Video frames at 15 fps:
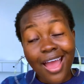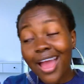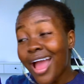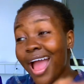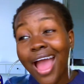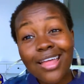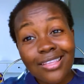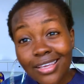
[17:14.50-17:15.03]

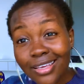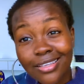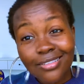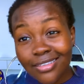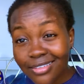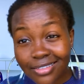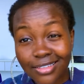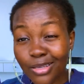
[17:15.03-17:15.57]

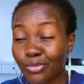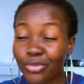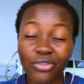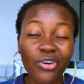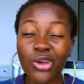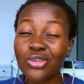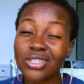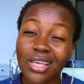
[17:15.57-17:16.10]
This thing, before
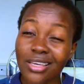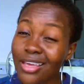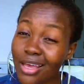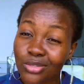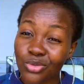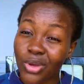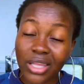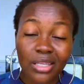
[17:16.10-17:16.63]
you say yes
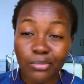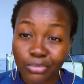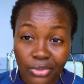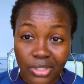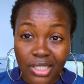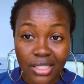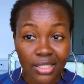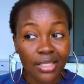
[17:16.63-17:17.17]
to
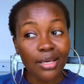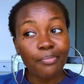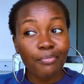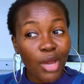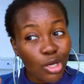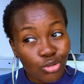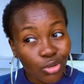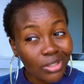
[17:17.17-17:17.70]
anybody,
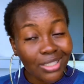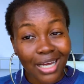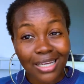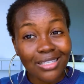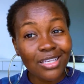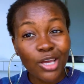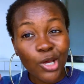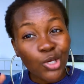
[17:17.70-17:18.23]
make sure that
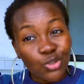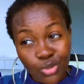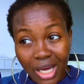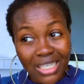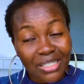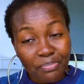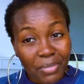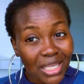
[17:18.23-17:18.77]
you and
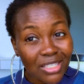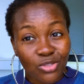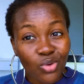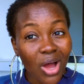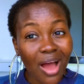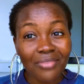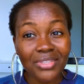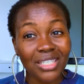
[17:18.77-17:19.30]
the person don't
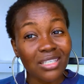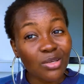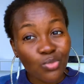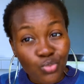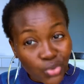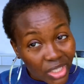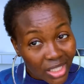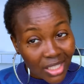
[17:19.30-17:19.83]
have the same
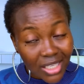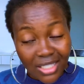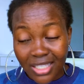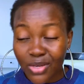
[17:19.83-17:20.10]
weakness.